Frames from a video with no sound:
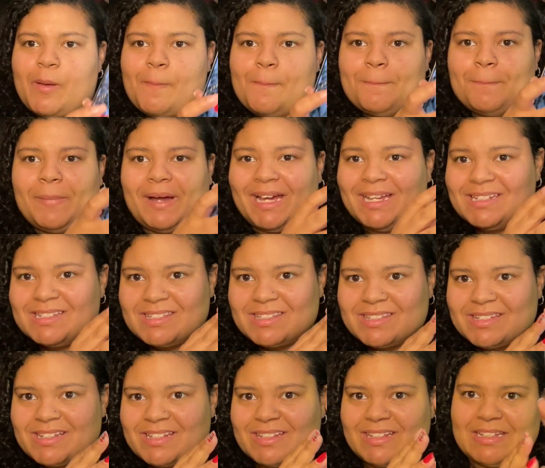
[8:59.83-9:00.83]

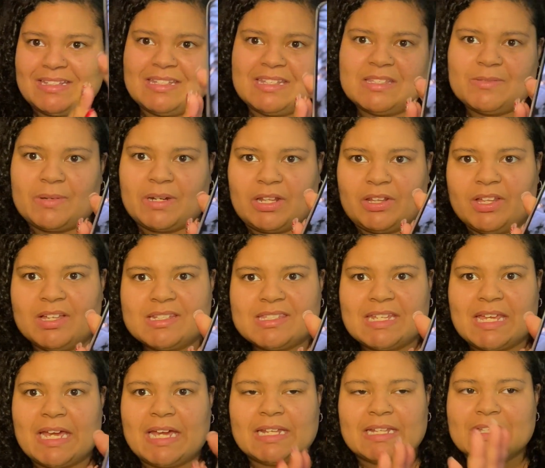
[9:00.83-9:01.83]
But this is what it looks
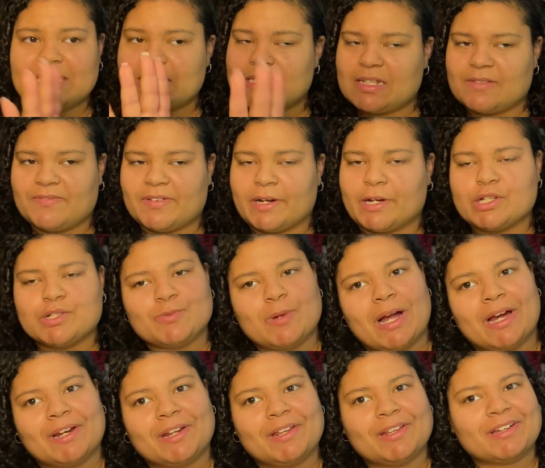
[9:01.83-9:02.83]
like. This is a finished
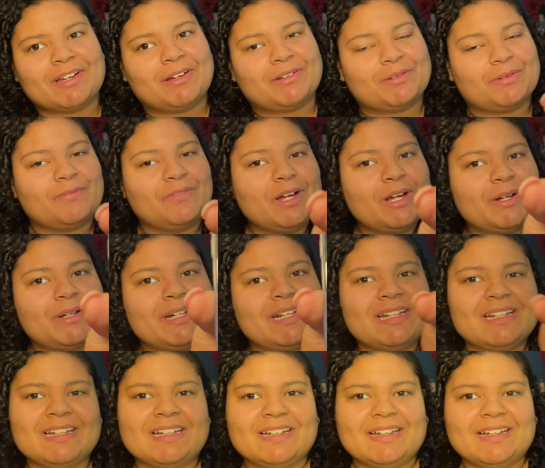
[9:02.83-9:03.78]
product of the phone.